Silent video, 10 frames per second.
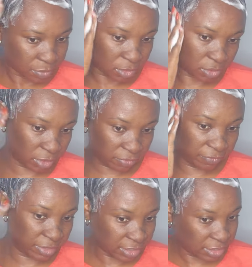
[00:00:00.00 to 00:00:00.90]
So if
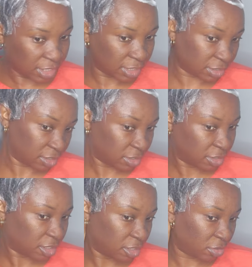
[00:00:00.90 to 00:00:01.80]
this
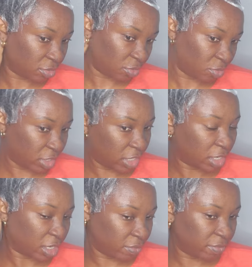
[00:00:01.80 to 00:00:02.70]
doesn't
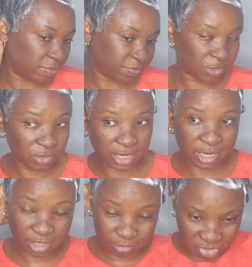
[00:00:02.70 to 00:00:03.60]
work, I'm gonna
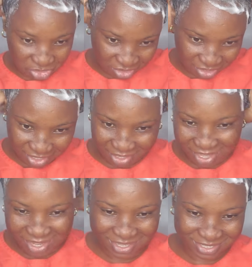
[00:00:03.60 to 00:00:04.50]
end up just
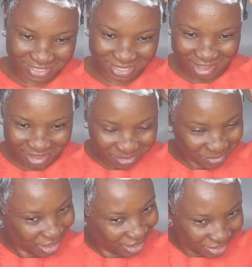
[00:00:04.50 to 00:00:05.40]
like slicking
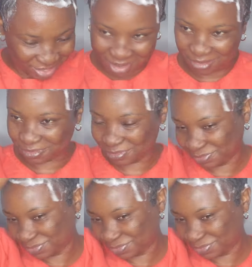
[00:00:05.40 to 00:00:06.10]
my hair down.